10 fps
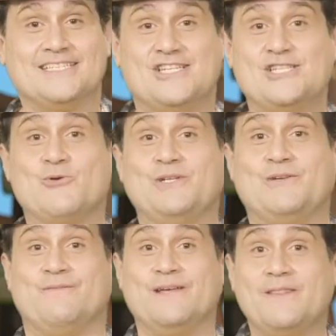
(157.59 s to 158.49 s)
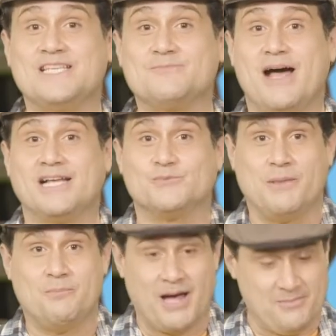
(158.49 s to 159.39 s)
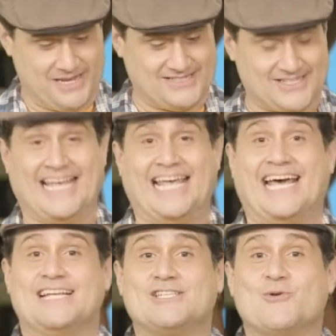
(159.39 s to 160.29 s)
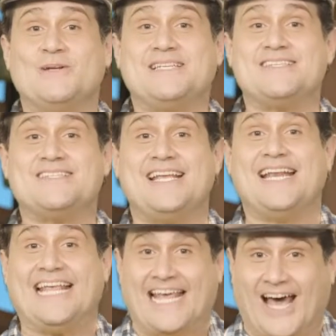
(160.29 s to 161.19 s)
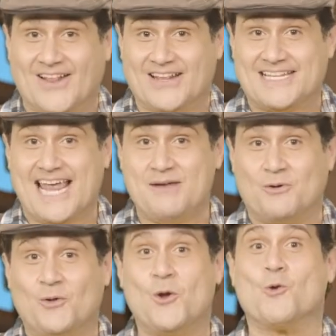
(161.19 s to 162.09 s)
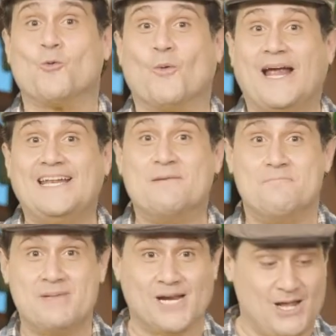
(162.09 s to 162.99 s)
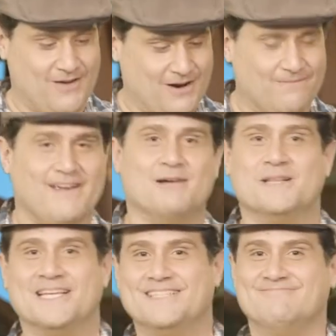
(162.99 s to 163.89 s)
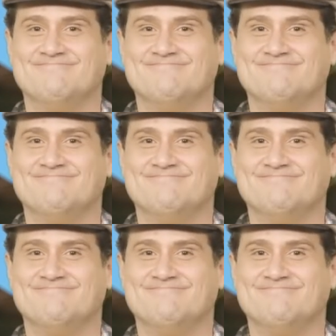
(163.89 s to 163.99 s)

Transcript: She's going to fill this box with pumpkins, and it's going to sit on the table right in the middle of our family.